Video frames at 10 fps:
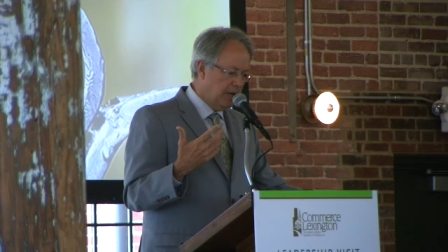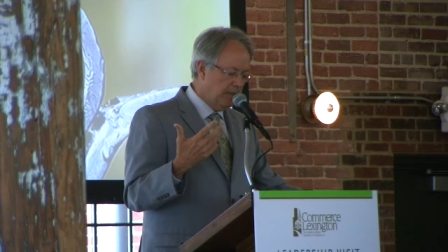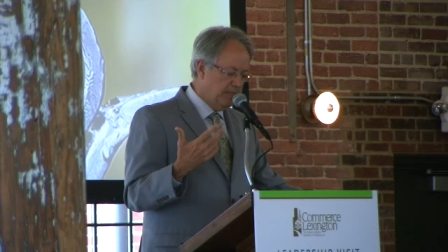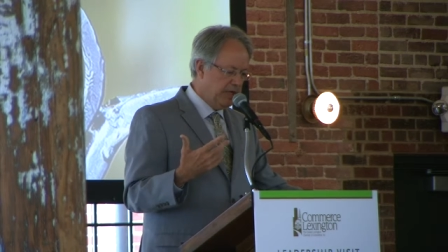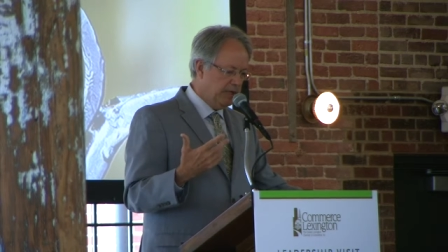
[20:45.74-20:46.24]
a
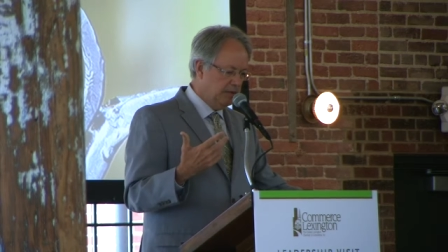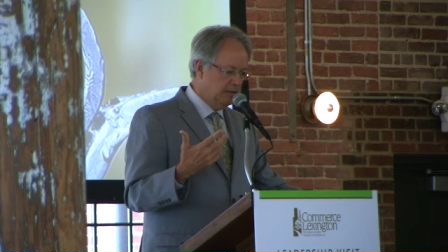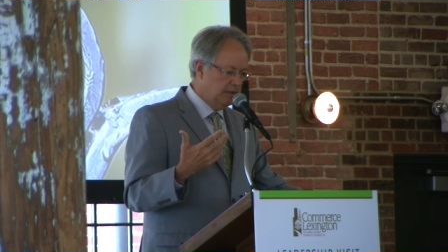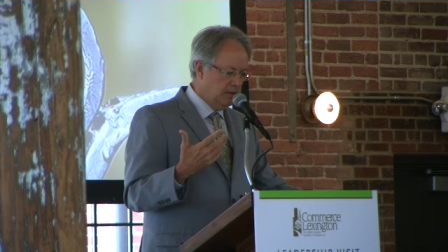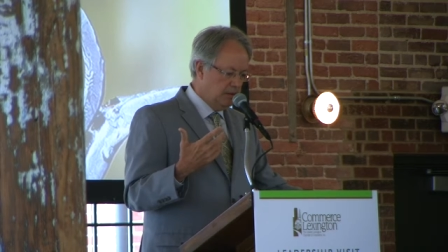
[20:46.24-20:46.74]

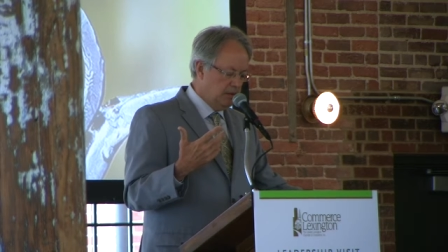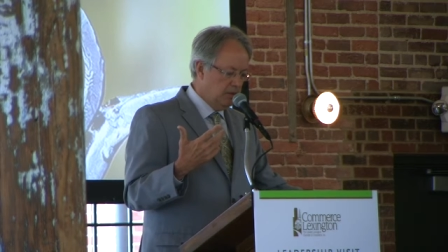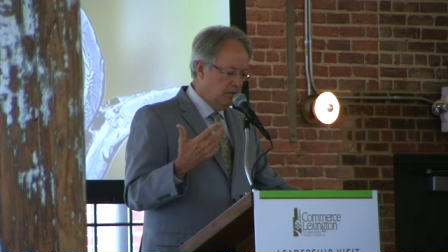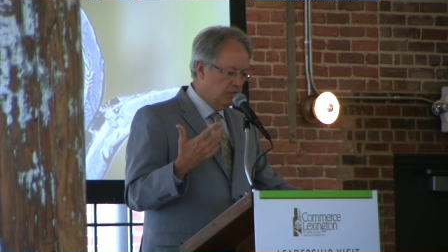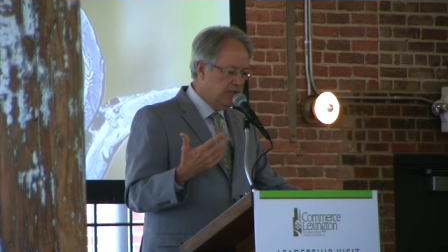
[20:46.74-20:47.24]
big
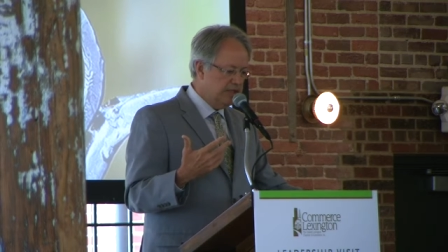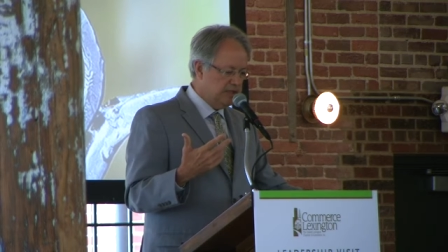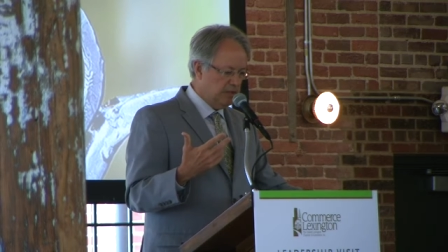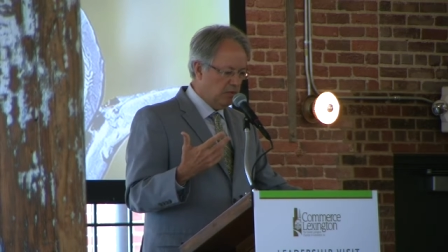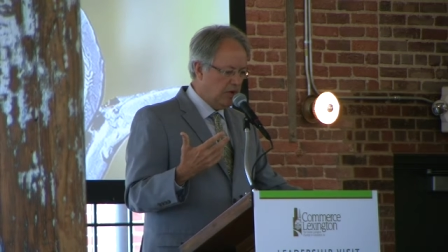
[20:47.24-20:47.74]

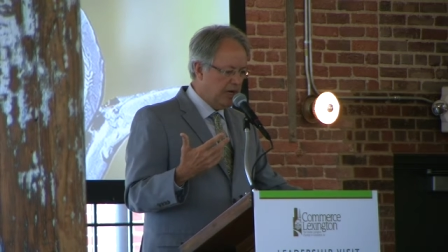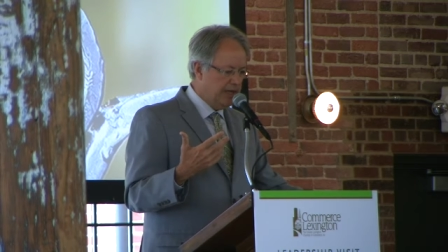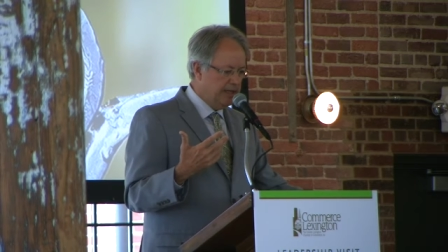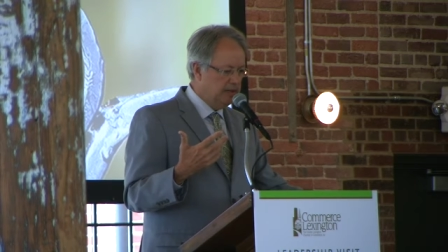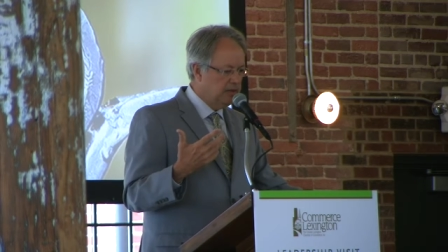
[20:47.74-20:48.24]
reason
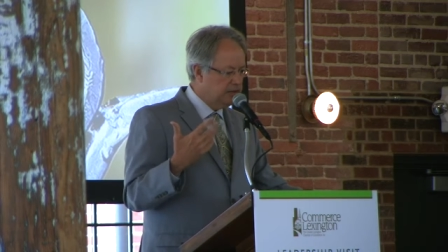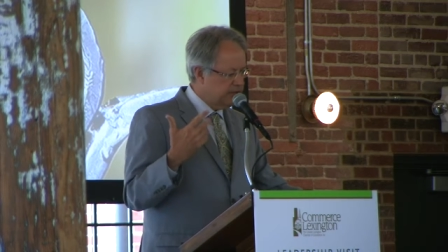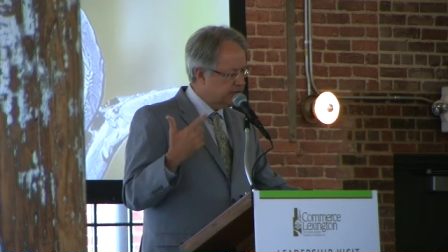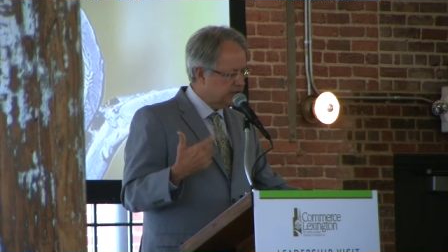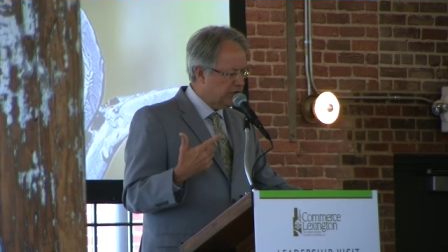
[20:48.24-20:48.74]
why
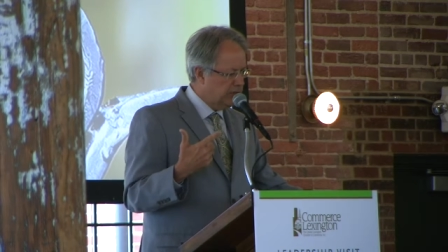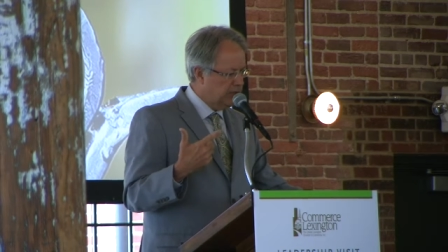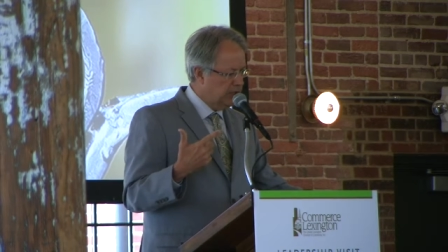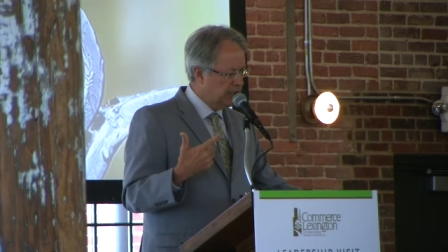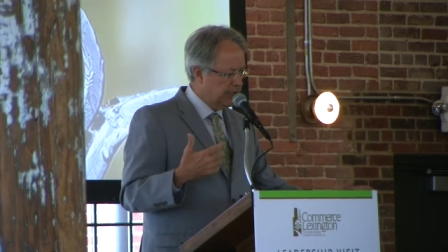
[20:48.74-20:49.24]
this
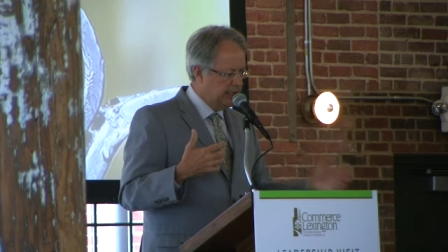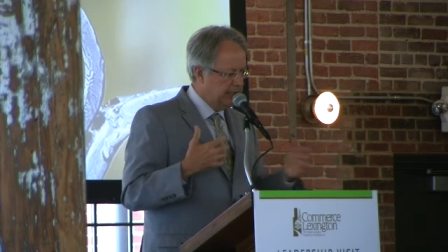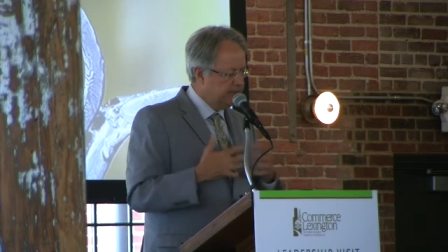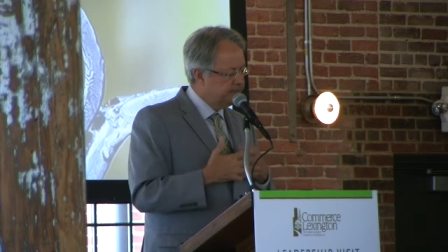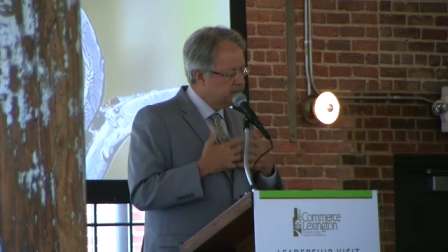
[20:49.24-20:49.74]

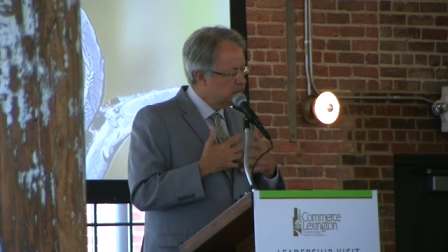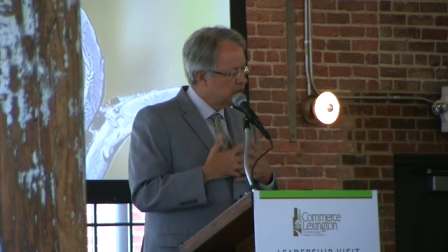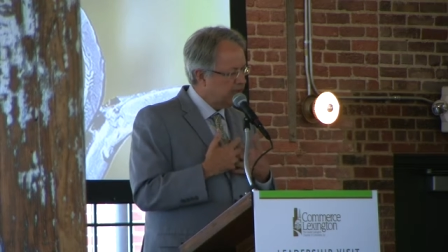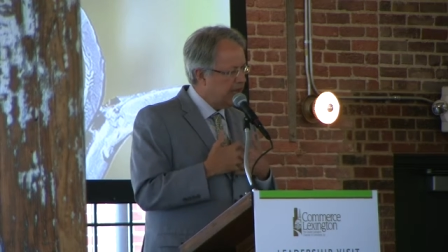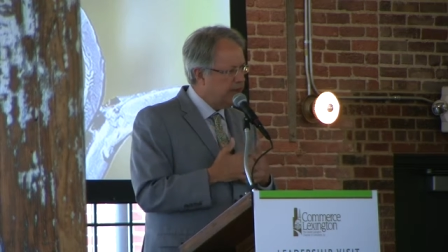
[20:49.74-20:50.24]
community
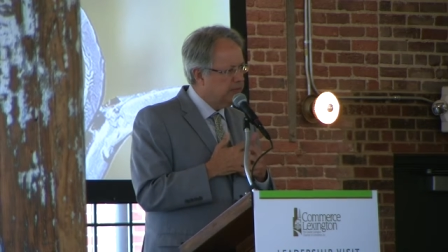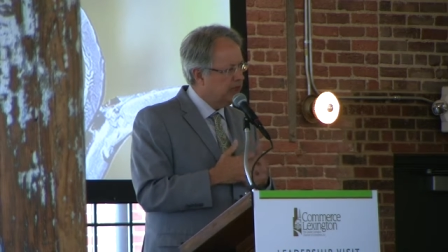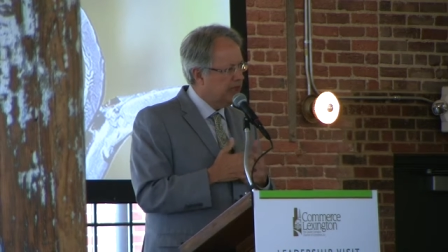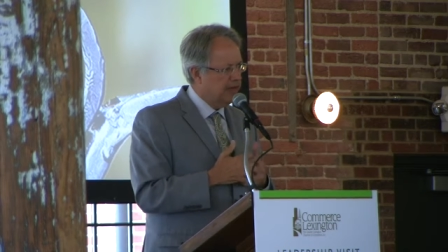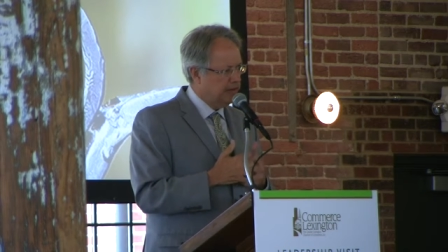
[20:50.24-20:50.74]
came
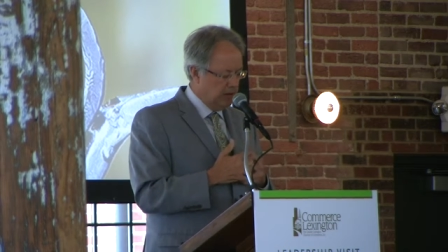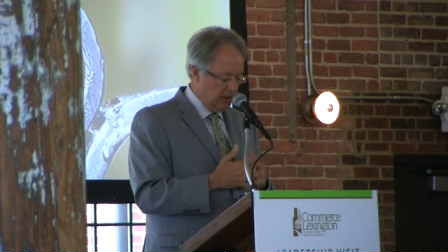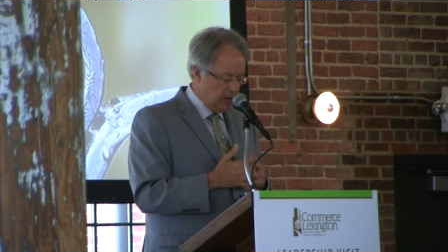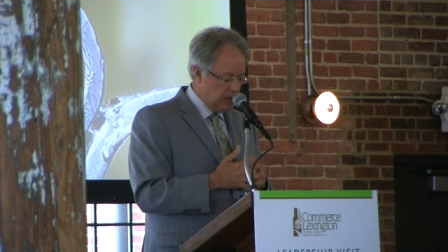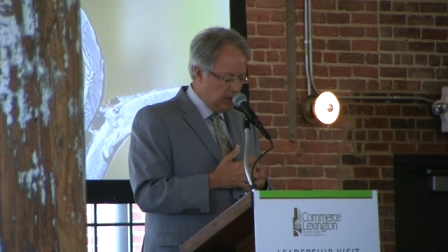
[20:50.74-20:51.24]
together
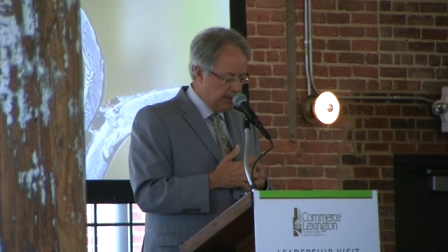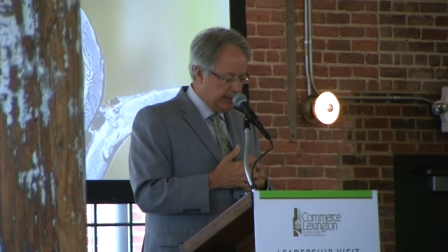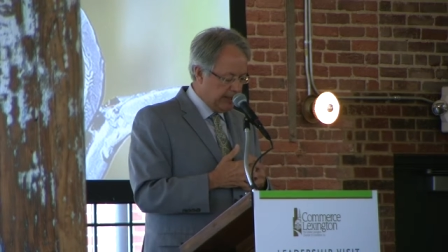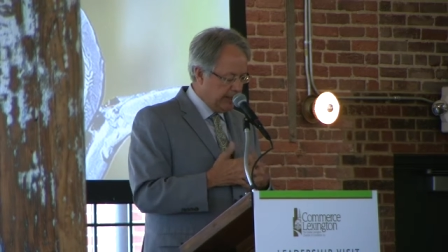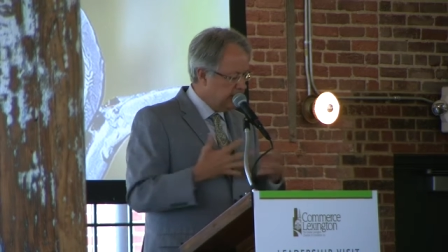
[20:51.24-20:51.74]

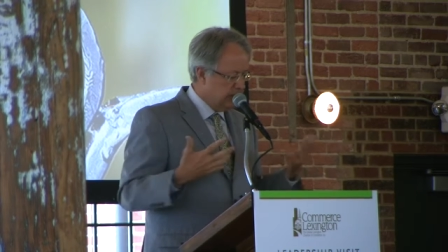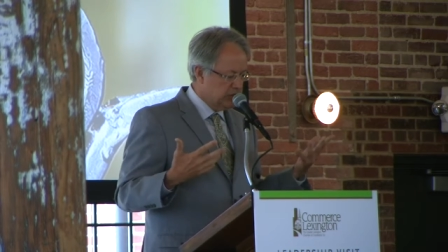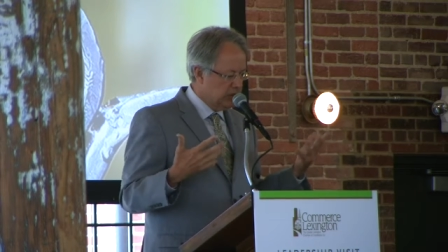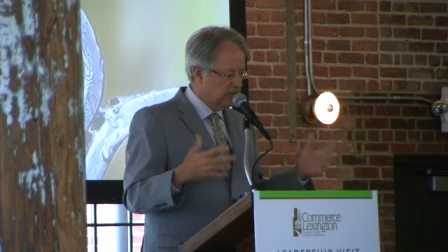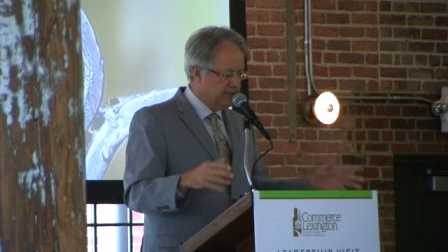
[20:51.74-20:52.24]
in a
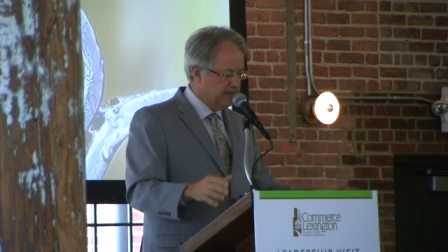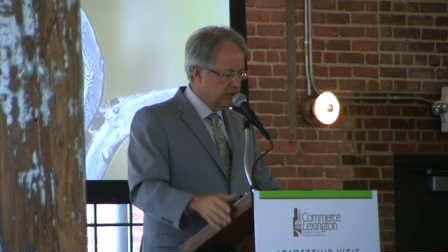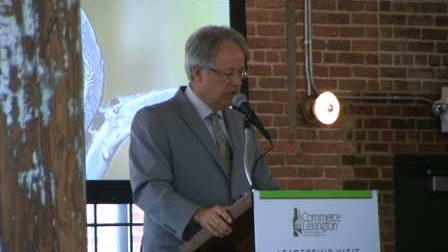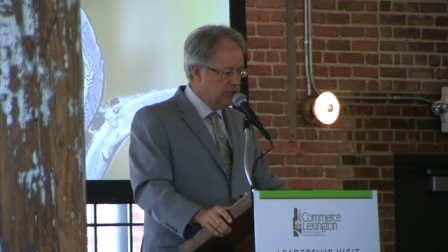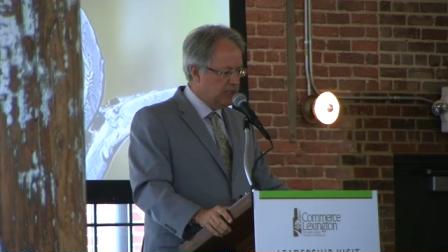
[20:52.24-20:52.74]
show of
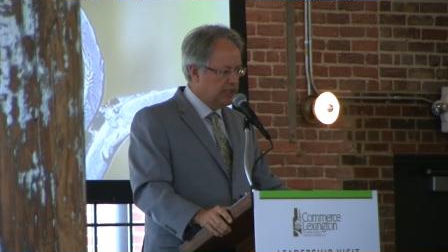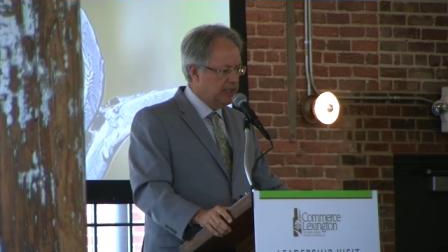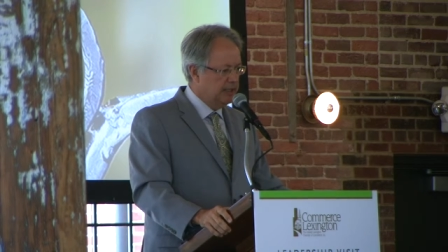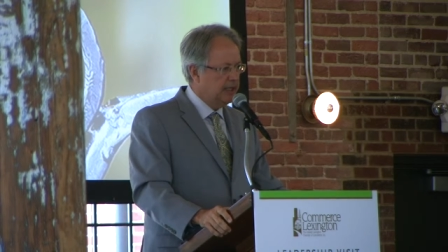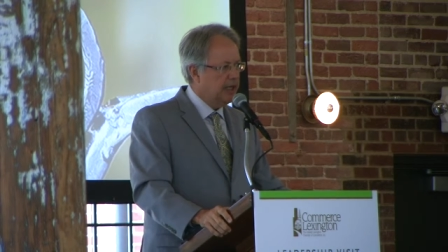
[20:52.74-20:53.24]

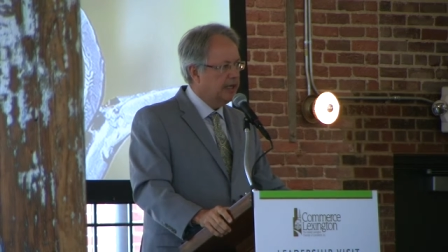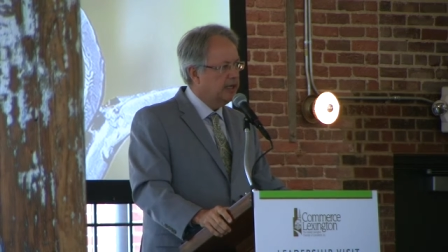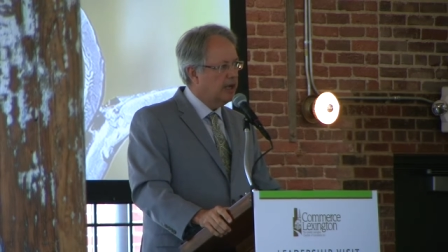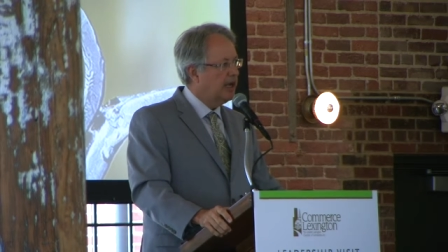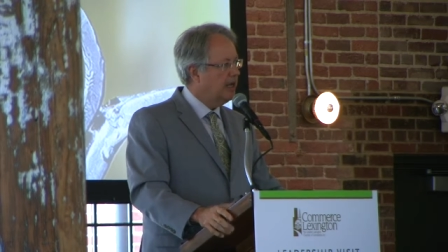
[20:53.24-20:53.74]
unity like
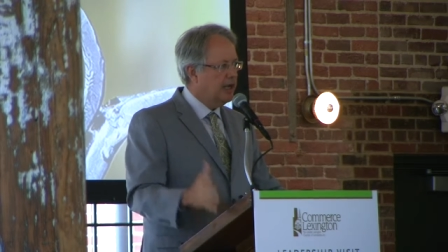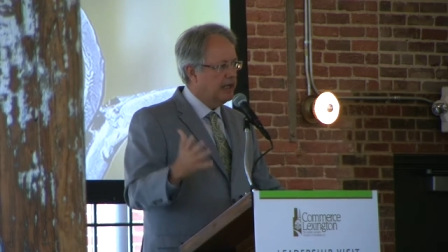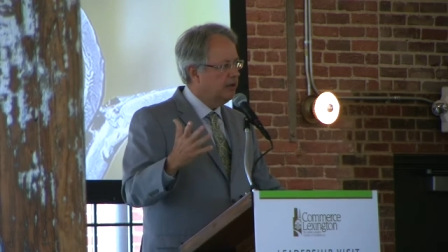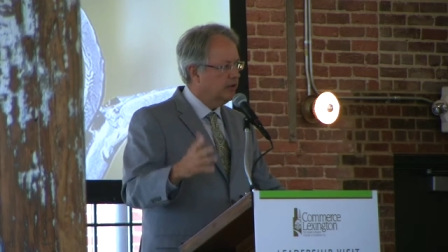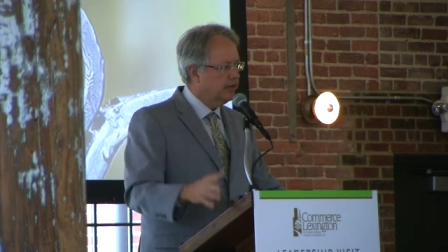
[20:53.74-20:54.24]
I
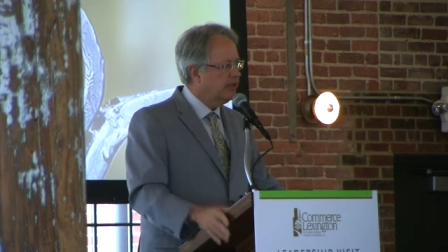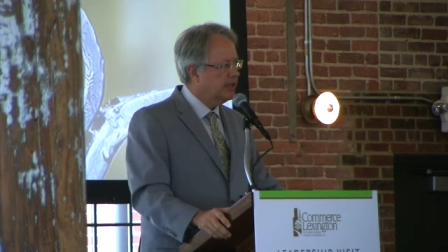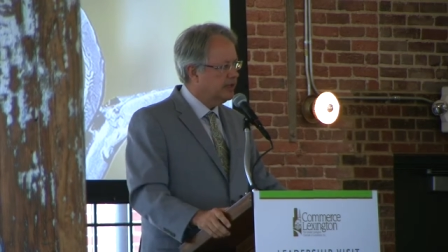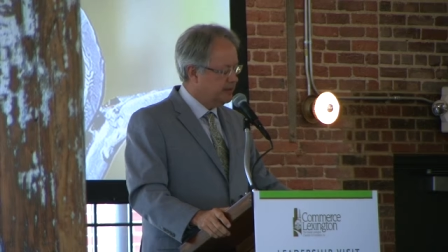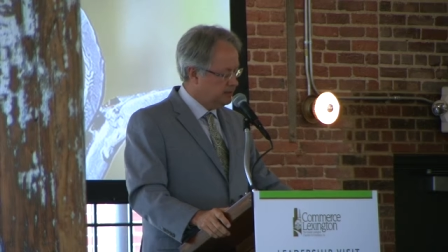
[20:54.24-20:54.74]
don't think,